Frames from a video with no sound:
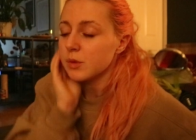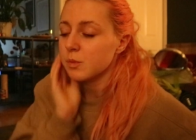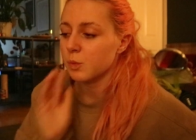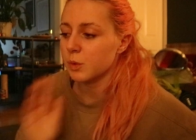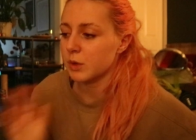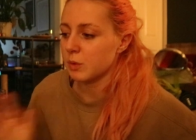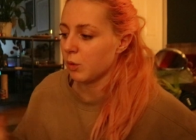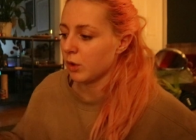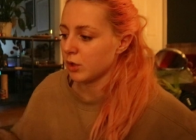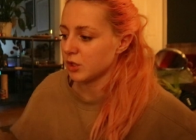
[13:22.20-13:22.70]

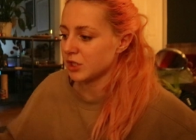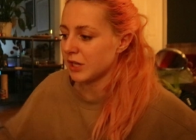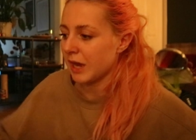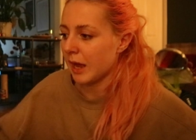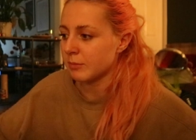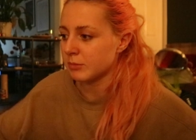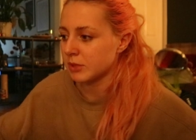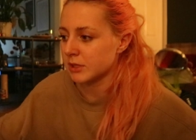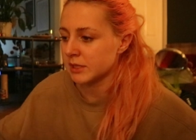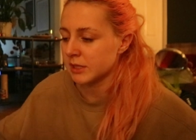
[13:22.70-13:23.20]
we watched
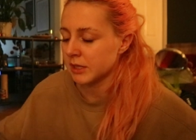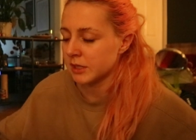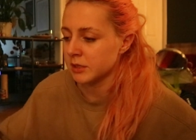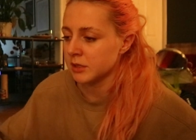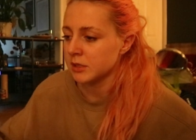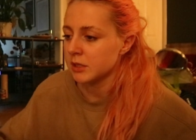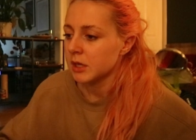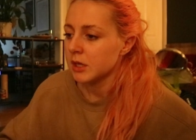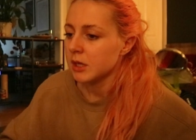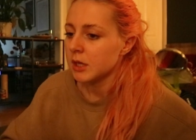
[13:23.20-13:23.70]

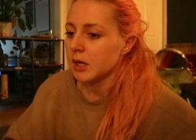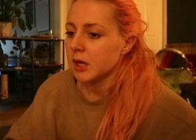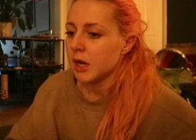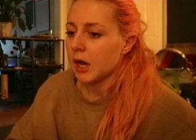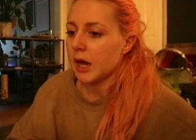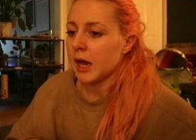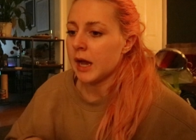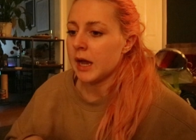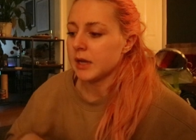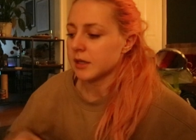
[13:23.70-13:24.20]
Hamilton,
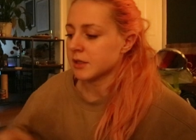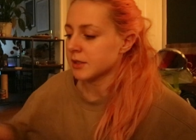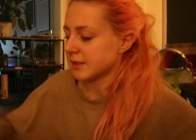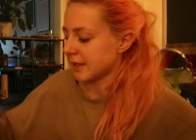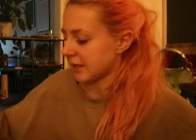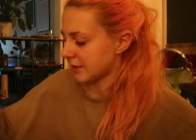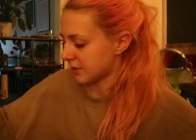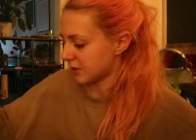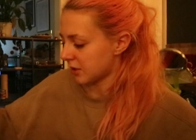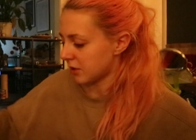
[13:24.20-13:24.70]

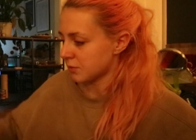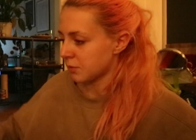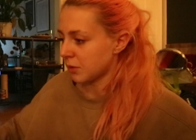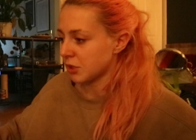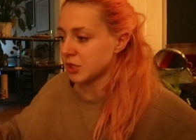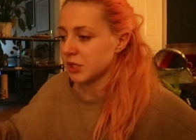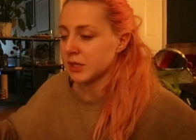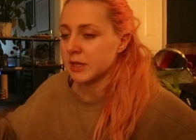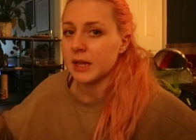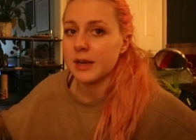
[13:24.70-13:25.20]
because I started
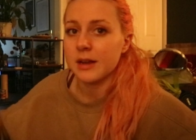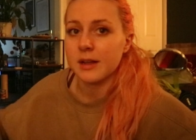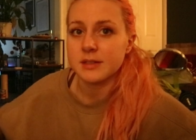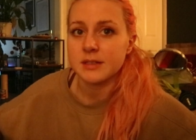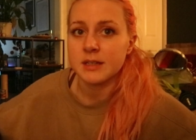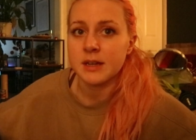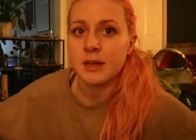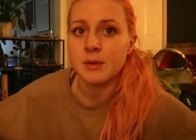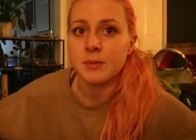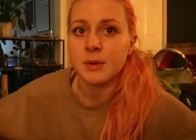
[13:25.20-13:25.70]
watching that
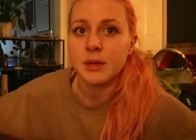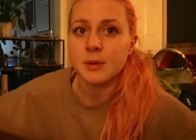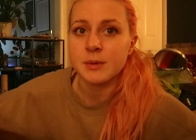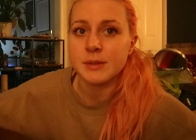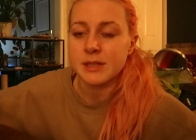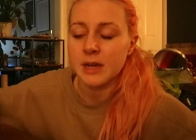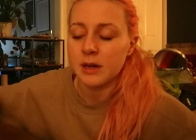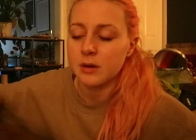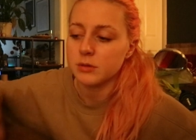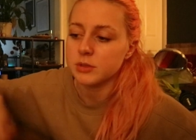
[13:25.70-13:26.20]
last night when he
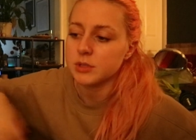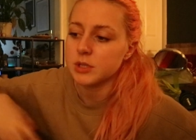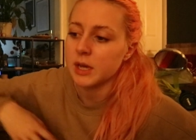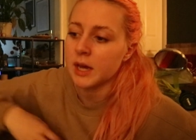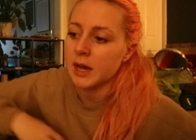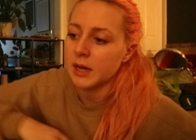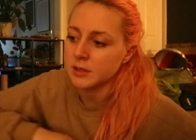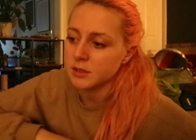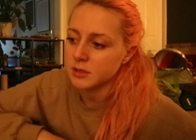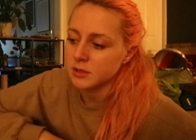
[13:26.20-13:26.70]
was out,
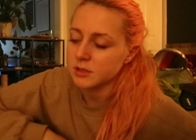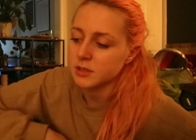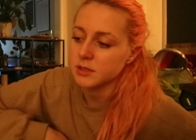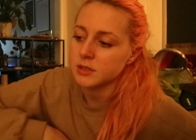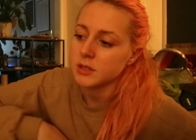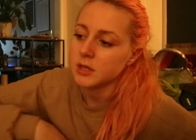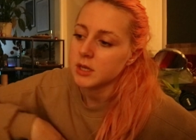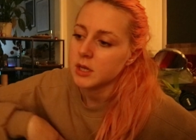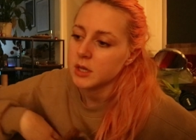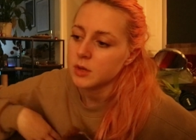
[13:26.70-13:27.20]

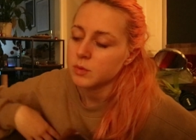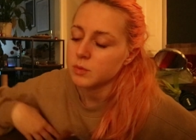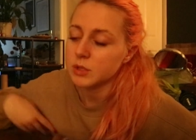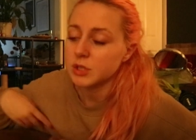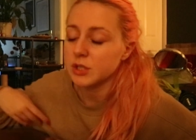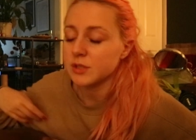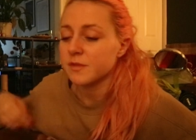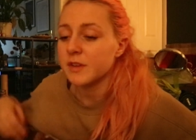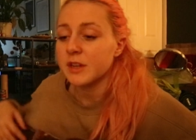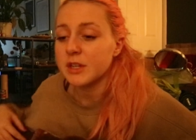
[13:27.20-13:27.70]
and we
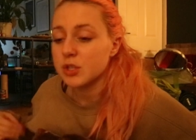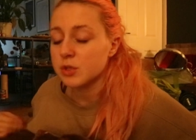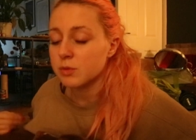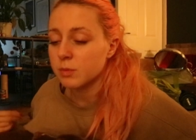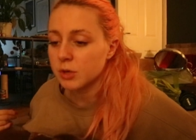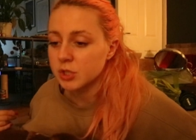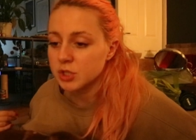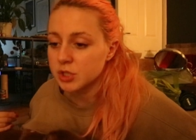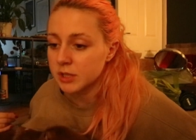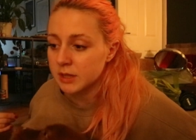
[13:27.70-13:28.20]
just finished
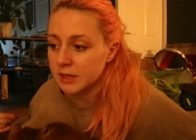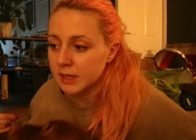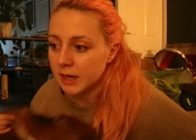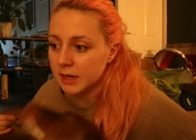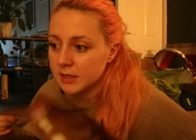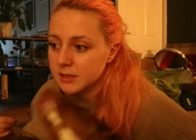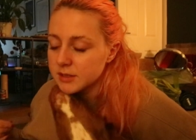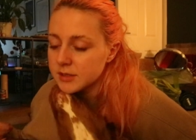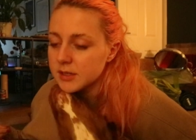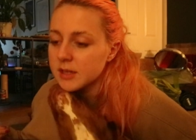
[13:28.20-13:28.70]
watching
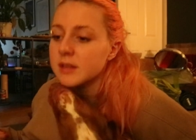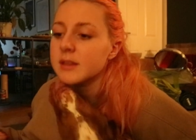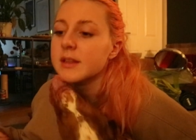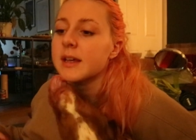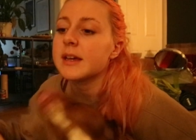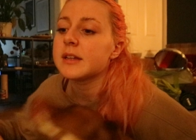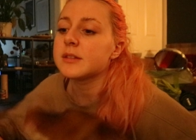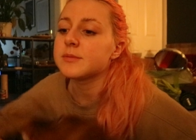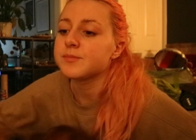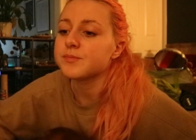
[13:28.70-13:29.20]
that. And
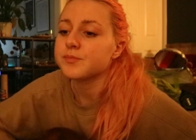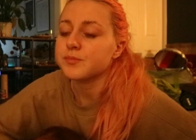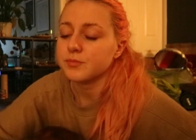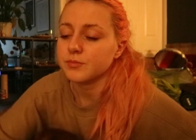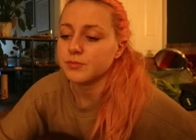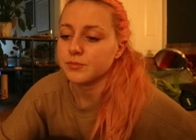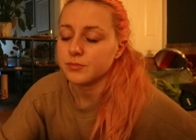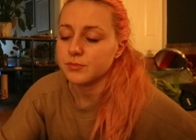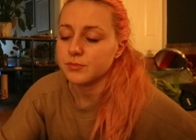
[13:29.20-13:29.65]
then